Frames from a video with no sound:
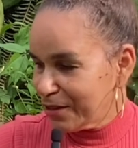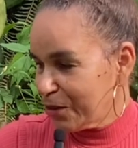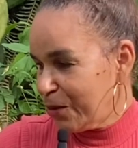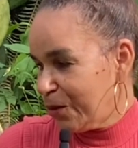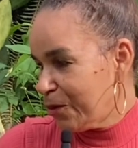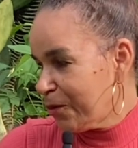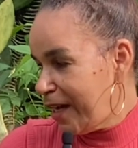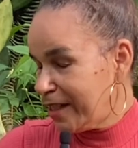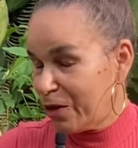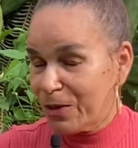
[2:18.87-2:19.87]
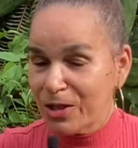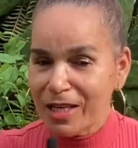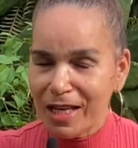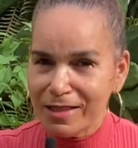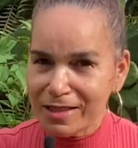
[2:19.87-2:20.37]
so right here you
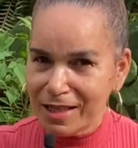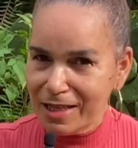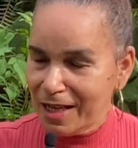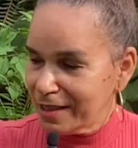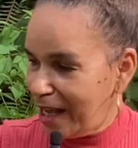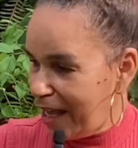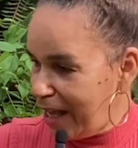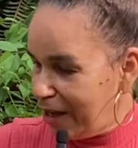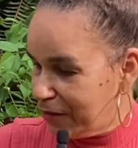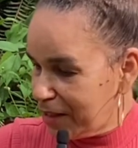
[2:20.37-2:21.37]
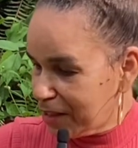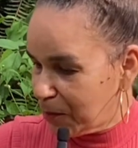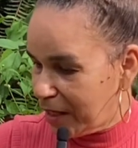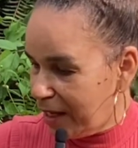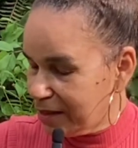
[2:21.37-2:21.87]
can see that I have these
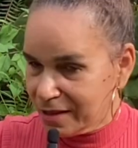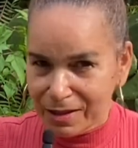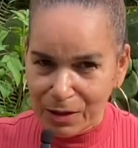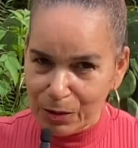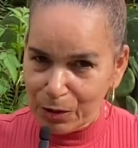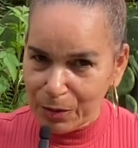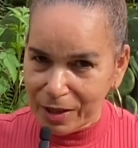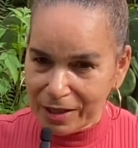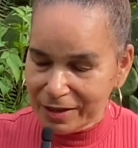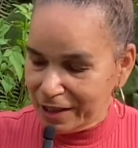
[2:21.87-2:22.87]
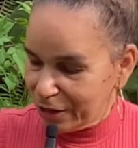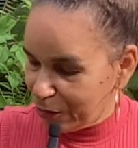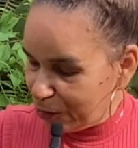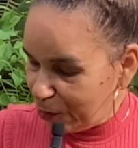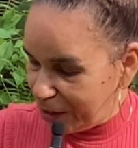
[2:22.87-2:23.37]
plants in the open. They're
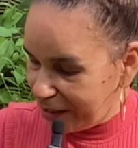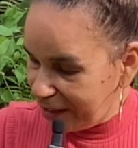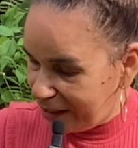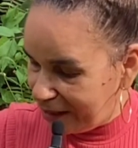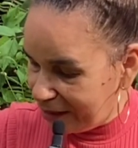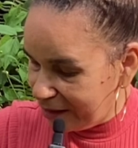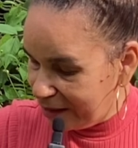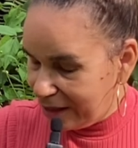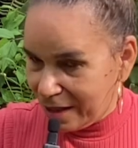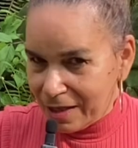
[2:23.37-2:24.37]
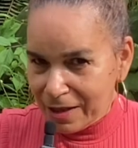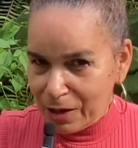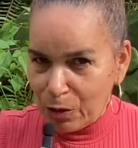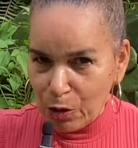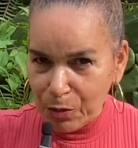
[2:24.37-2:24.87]
growing in
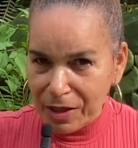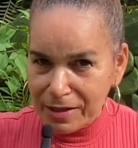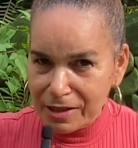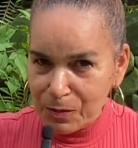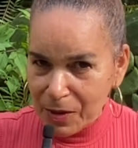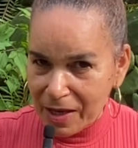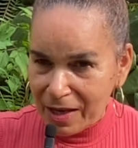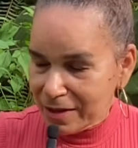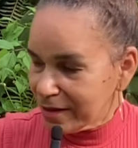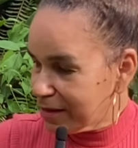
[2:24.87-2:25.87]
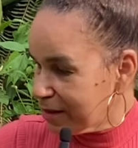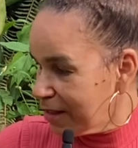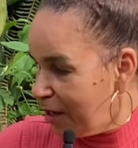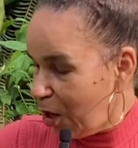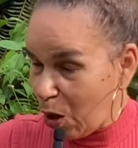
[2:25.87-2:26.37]
the open space
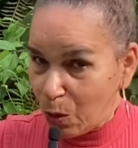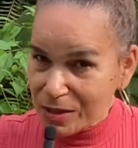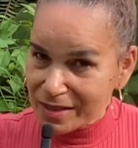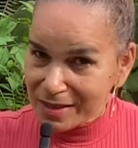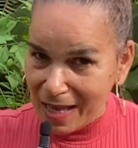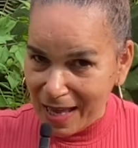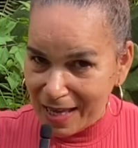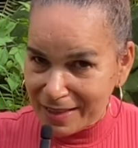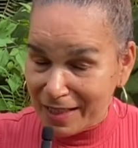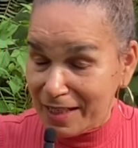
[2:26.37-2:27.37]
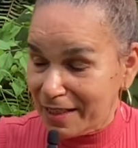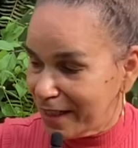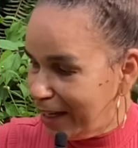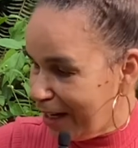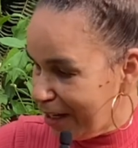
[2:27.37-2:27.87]
outside in the
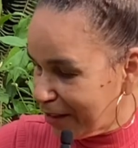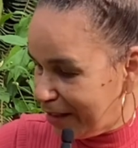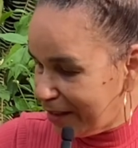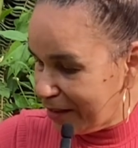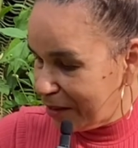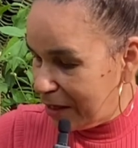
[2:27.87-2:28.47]
garden.